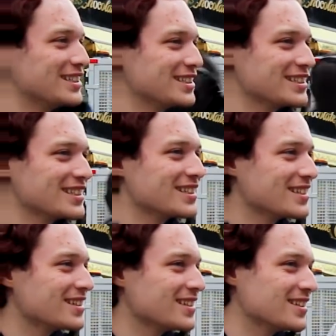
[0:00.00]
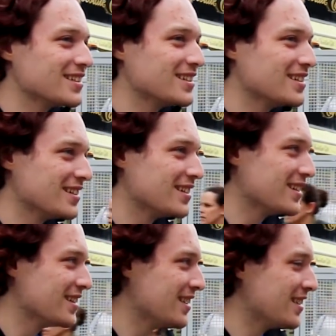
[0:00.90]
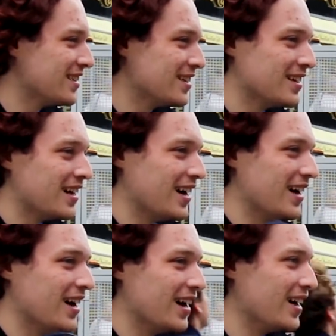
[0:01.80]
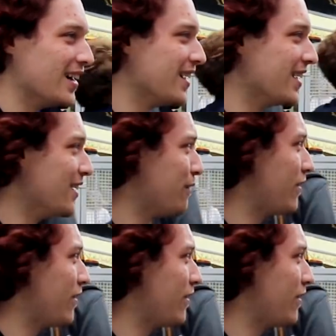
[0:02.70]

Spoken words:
(not speaking)